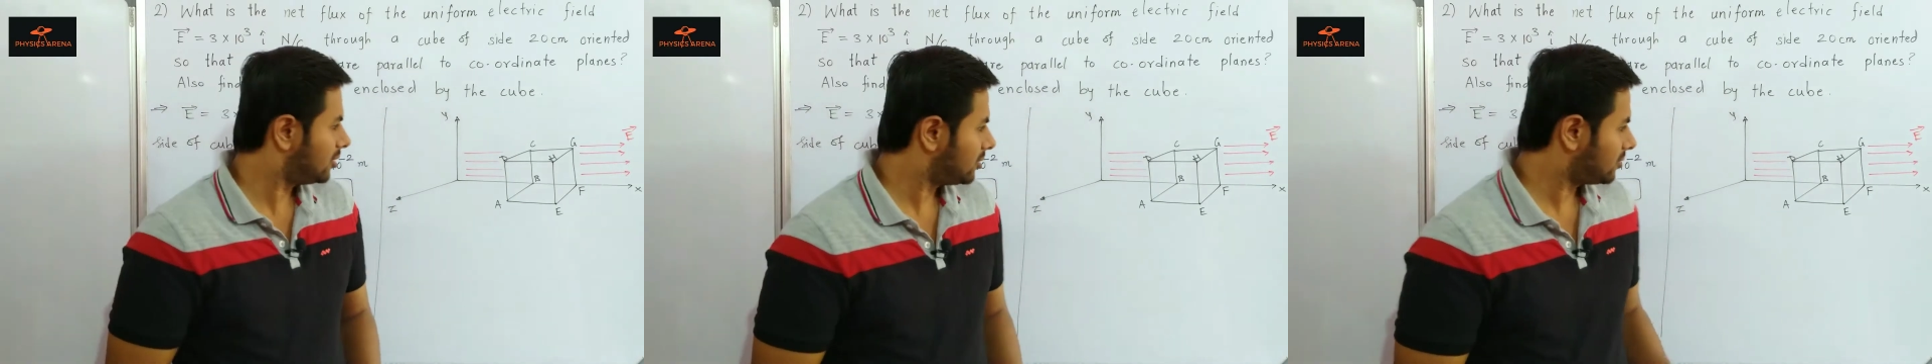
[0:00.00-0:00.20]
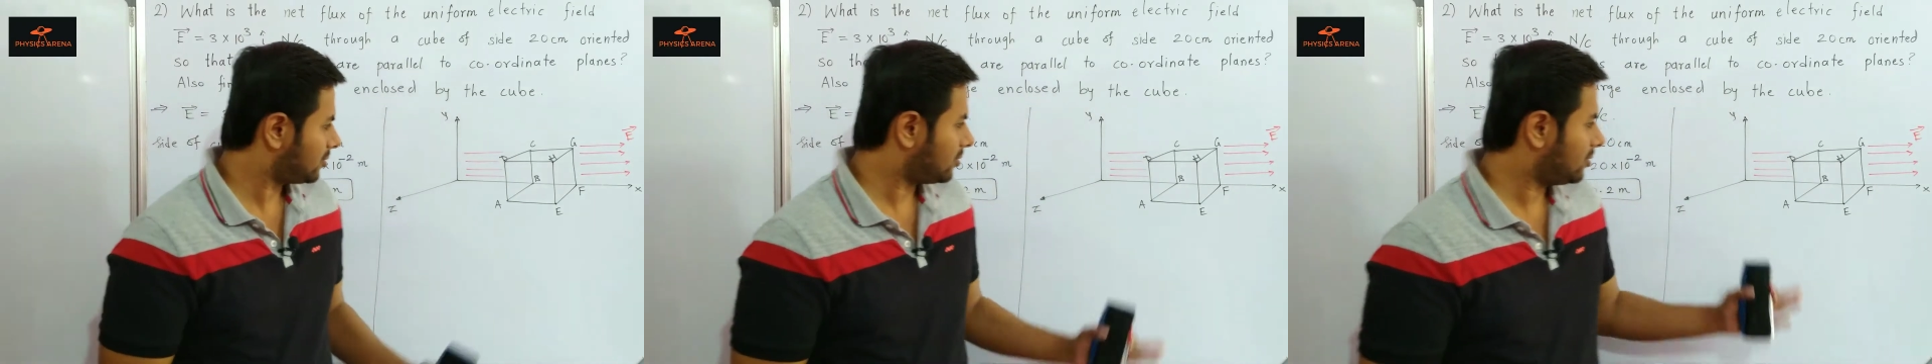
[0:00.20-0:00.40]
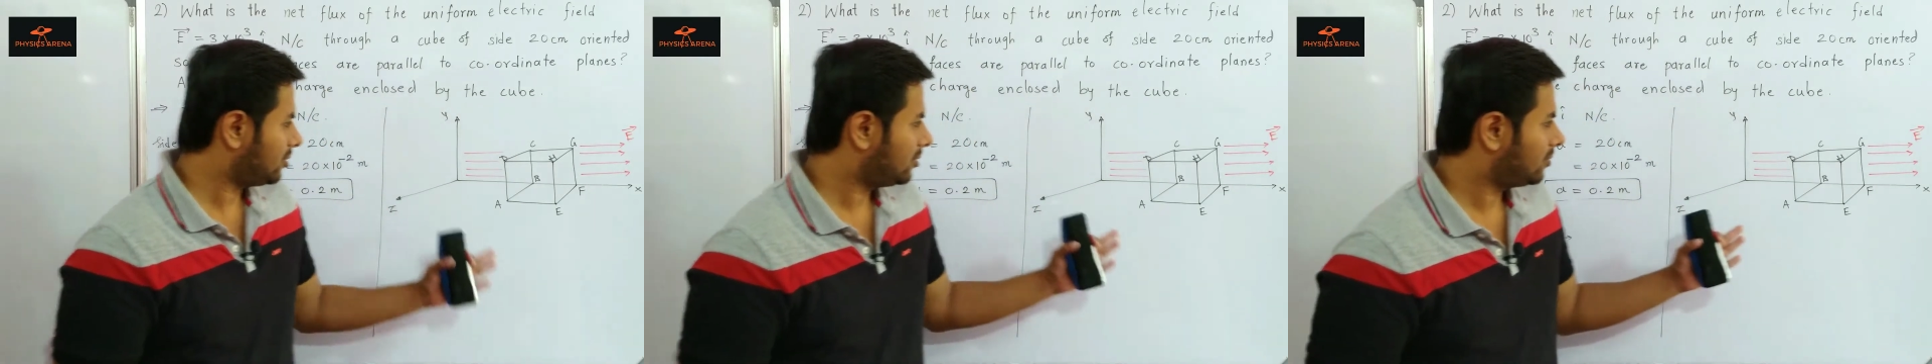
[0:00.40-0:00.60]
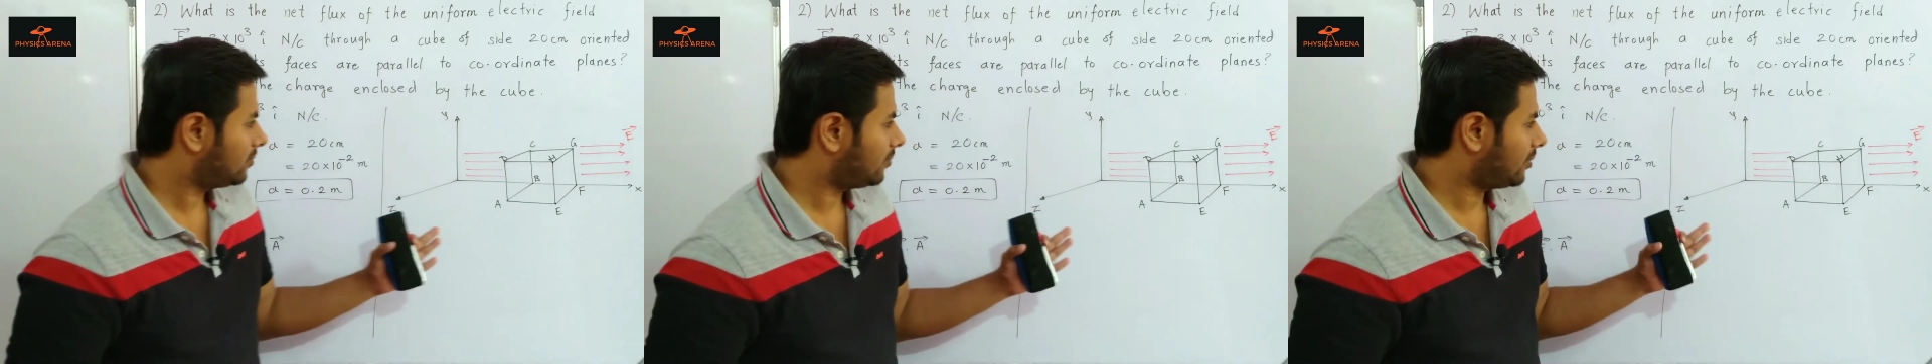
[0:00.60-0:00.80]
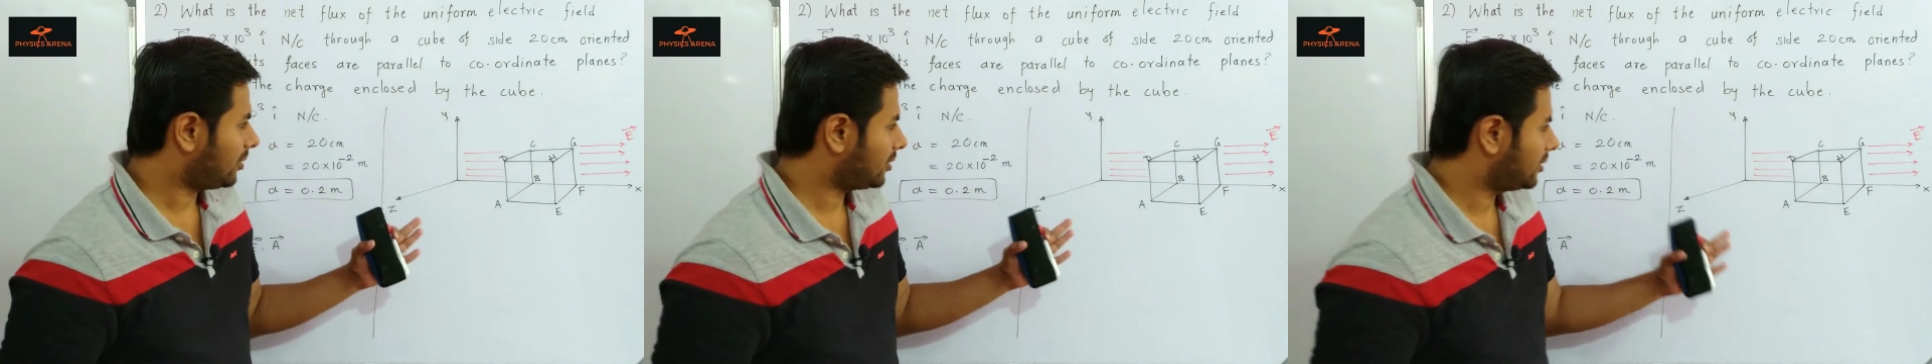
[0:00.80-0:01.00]
So
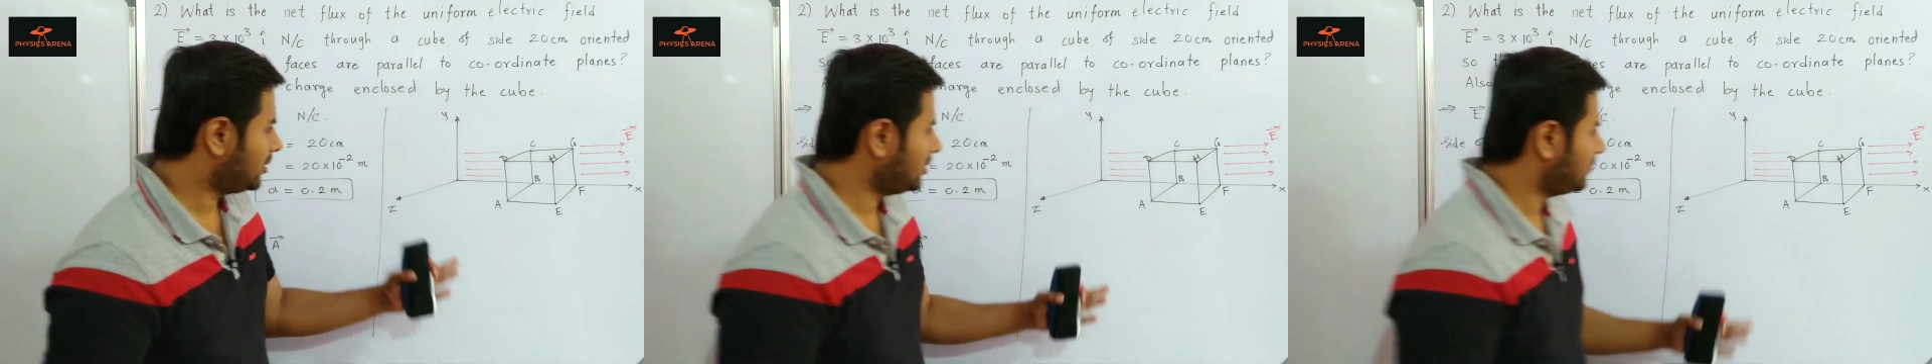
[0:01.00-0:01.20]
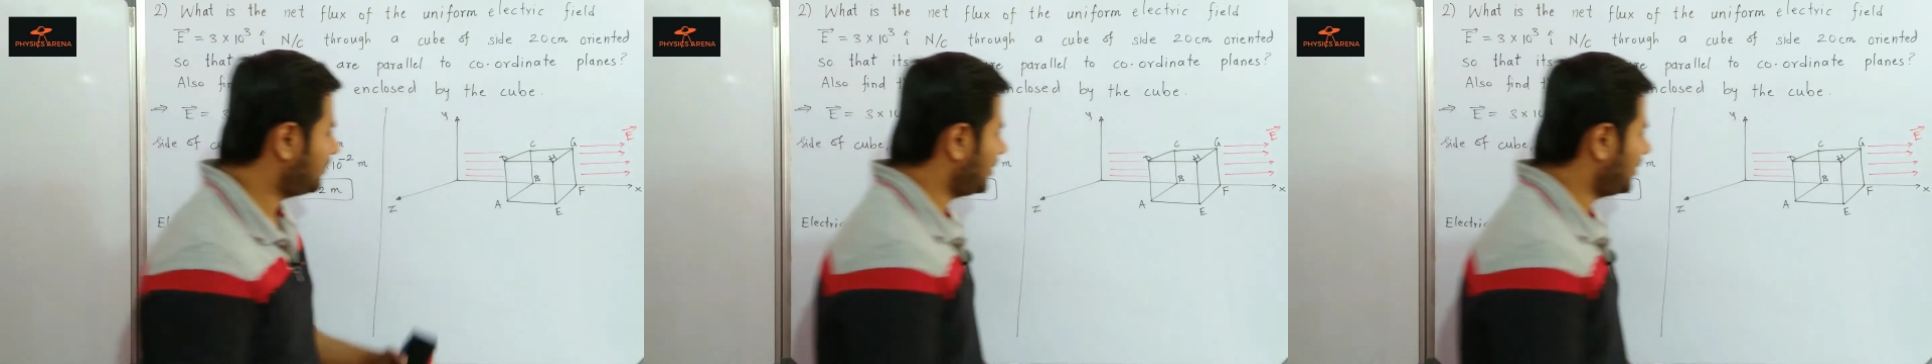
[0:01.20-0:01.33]
for this